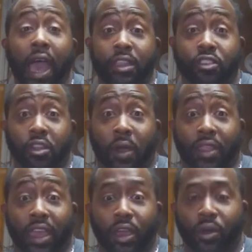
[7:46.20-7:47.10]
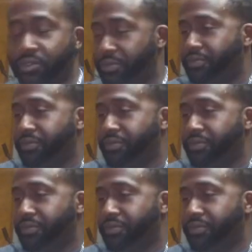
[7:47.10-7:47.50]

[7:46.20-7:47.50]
I'll let you know how that goes.